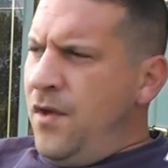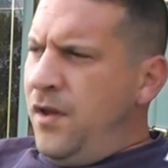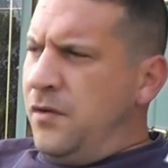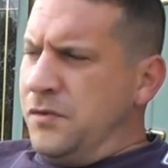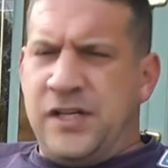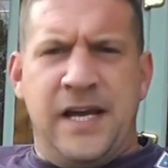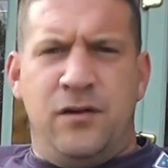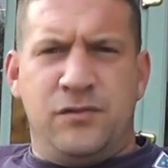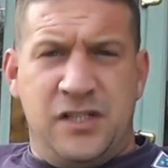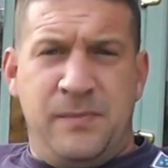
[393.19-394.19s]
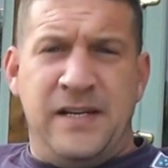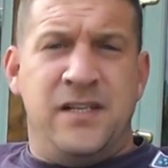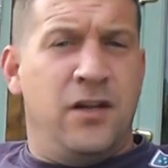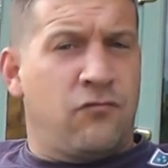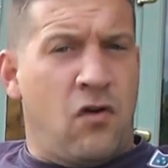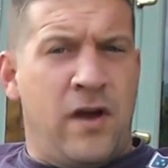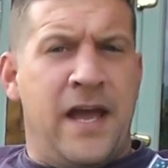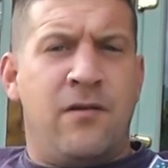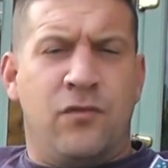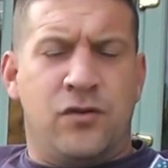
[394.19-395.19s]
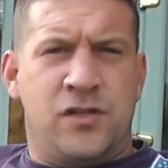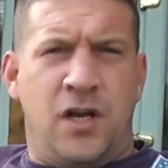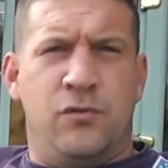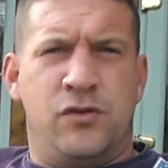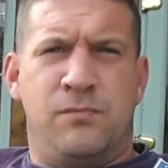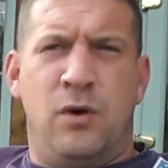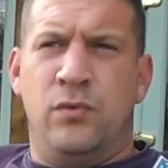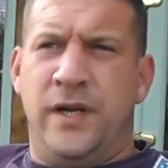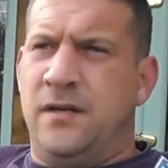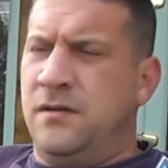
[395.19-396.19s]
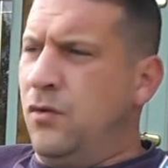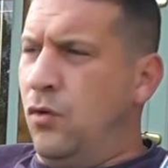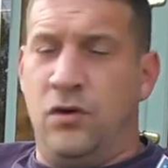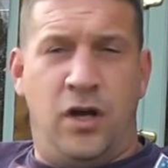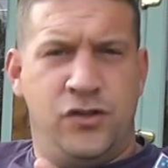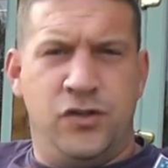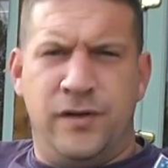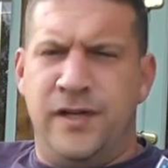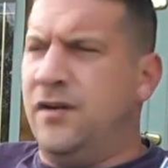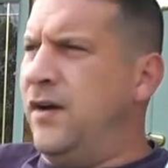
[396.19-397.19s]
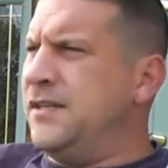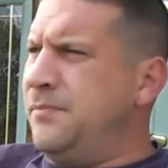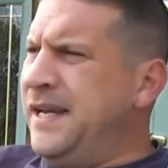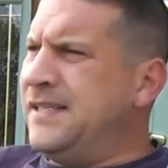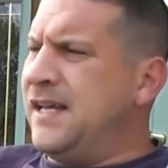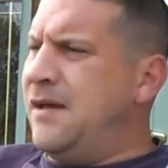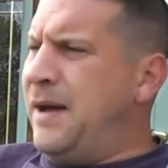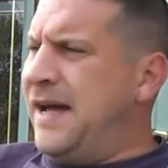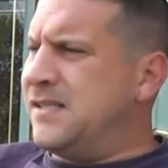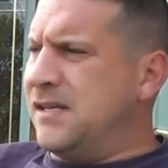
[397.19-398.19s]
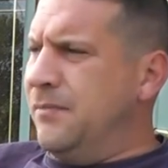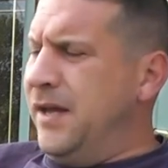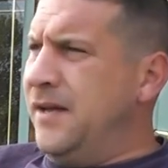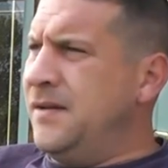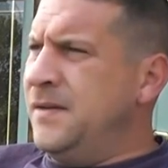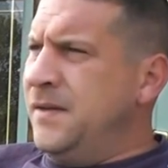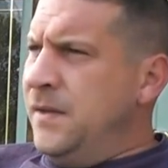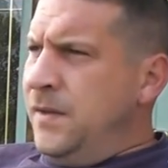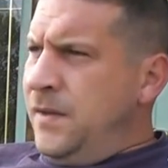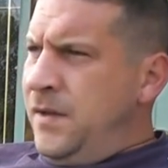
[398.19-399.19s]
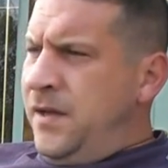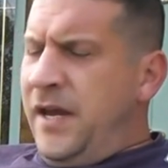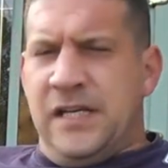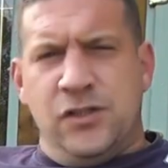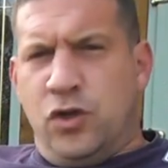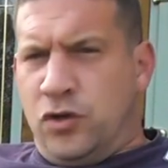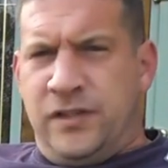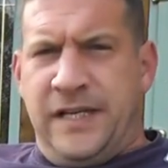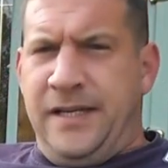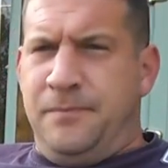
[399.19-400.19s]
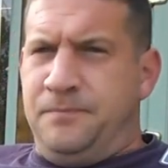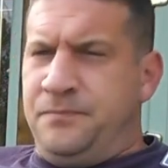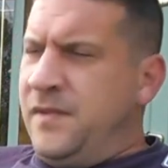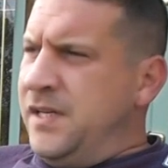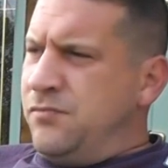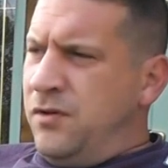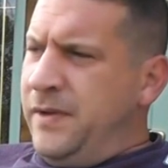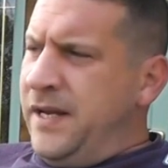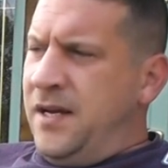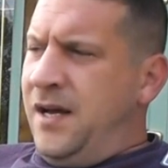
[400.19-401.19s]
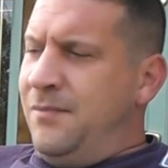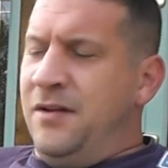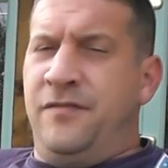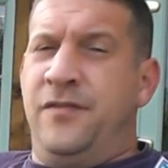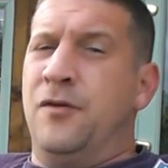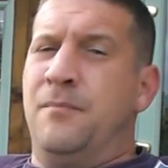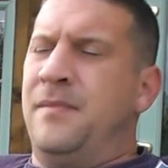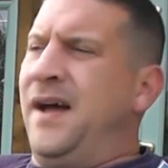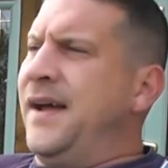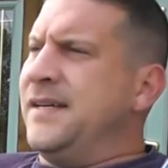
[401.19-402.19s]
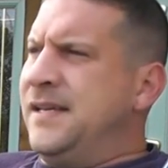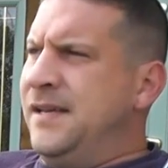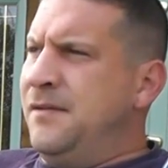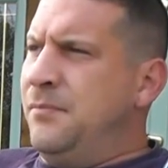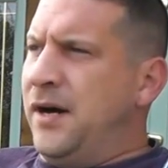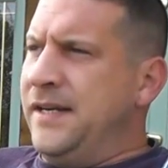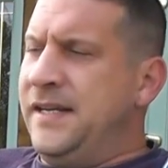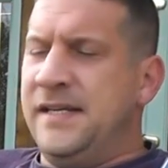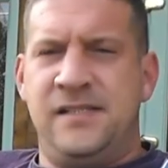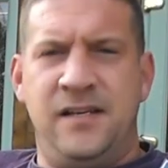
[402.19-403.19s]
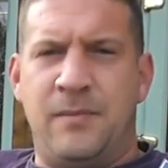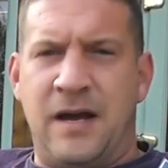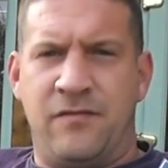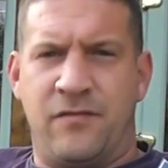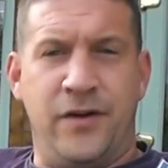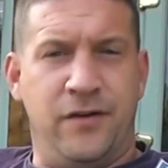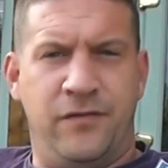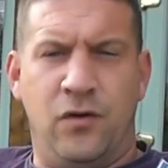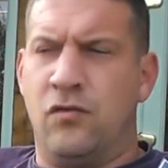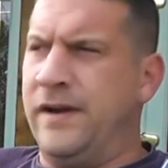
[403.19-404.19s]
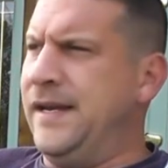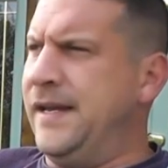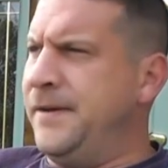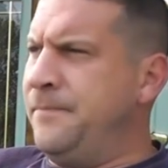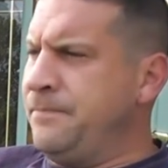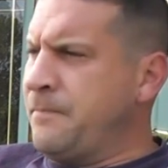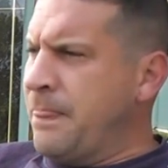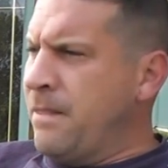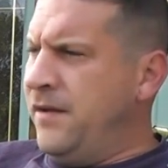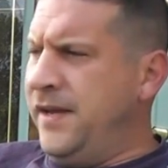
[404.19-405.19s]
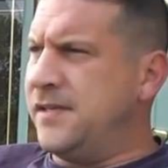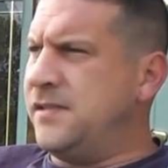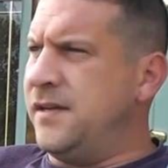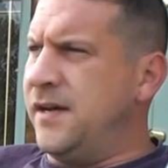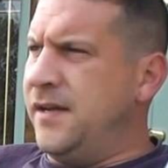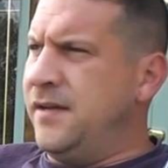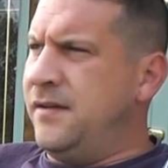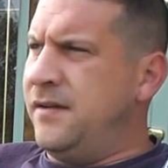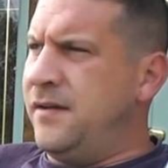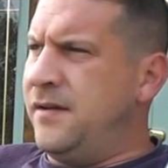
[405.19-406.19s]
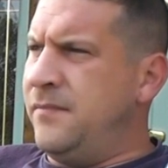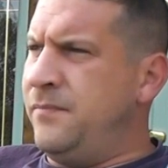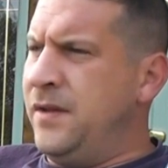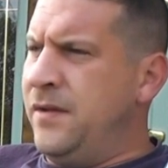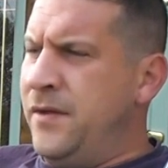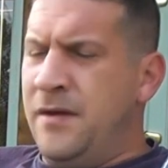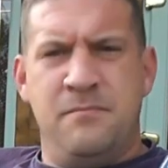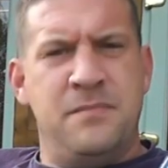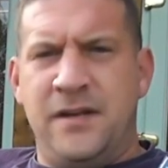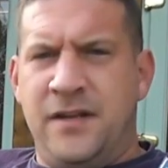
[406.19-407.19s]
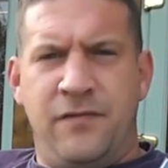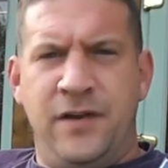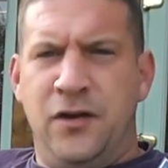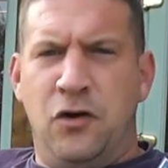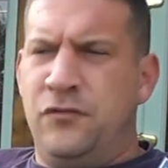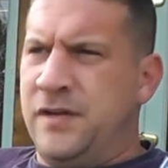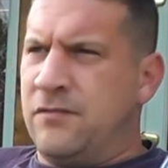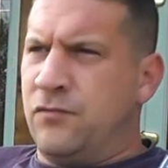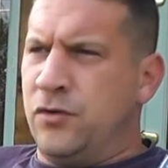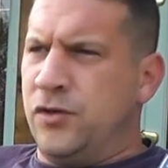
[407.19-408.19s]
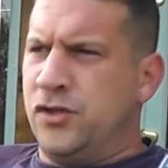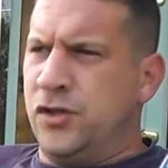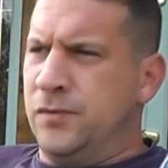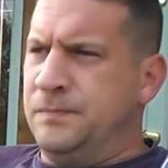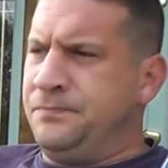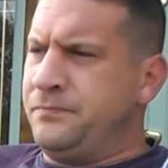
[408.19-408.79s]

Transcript: like I was saying, I was expecting the right-hand rod to go this morning, or like during the night. There's a big set of pads up there. It's not deep. It's probably a couple of foot max. But I did see about 3 or 4 in there yesterday, but nothing on that rod at all.